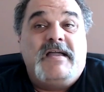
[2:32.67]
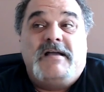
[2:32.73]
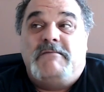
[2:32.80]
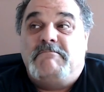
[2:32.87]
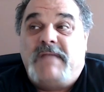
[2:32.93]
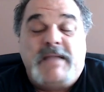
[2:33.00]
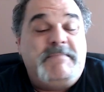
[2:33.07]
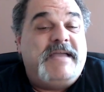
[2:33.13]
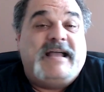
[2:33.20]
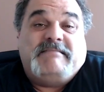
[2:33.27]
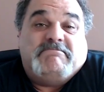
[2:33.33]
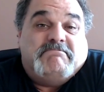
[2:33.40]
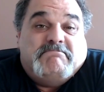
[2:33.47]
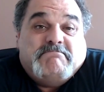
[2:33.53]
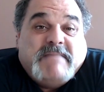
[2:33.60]
Maybe I
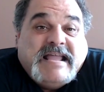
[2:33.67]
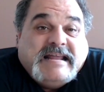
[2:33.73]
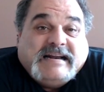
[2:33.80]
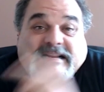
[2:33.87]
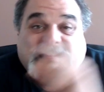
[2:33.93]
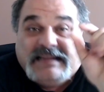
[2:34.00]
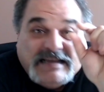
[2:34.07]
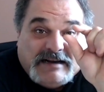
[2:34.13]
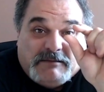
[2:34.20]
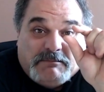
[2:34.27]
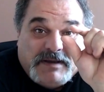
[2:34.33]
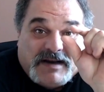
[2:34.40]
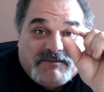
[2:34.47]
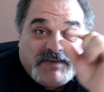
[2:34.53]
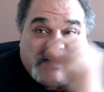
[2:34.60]
made a little
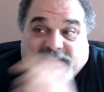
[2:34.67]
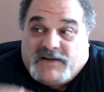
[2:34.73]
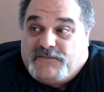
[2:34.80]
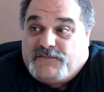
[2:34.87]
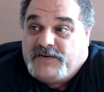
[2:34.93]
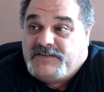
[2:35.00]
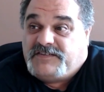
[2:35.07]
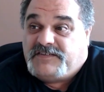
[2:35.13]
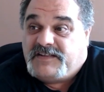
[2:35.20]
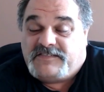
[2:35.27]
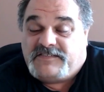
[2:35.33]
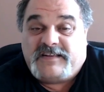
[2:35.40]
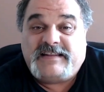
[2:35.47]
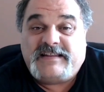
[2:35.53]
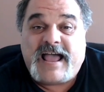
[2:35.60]
bit of a difference,
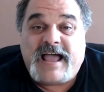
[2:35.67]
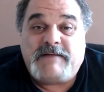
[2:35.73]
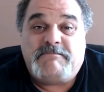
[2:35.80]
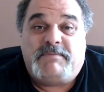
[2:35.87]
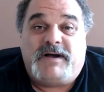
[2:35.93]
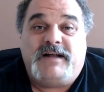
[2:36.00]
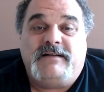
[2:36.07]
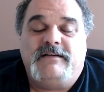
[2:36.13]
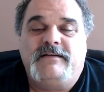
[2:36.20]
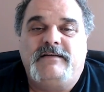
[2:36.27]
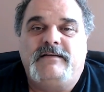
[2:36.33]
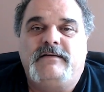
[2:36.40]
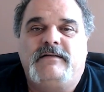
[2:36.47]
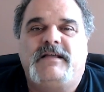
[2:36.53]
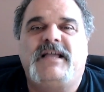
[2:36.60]
this and that, but
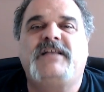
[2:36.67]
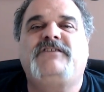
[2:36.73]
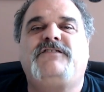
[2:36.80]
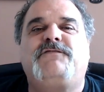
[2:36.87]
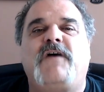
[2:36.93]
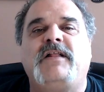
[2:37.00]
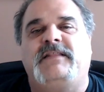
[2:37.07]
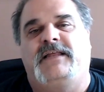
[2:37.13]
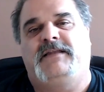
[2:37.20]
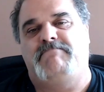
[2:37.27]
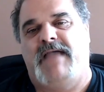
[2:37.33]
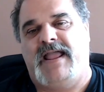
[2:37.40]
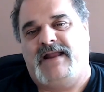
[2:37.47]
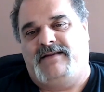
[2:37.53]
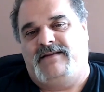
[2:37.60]
it's funded,
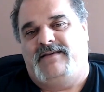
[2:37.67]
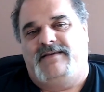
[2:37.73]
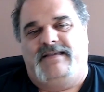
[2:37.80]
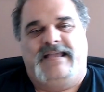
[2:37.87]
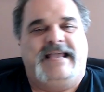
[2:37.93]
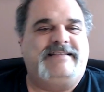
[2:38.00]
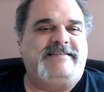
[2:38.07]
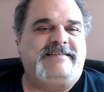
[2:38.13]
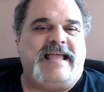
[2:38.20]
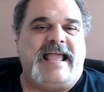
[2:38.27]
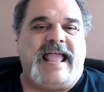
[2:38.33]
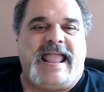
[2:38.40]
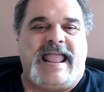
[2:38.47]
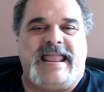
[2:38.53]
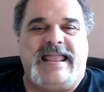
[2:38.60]
man. It's
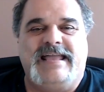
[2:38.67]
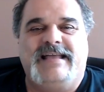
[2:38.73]
a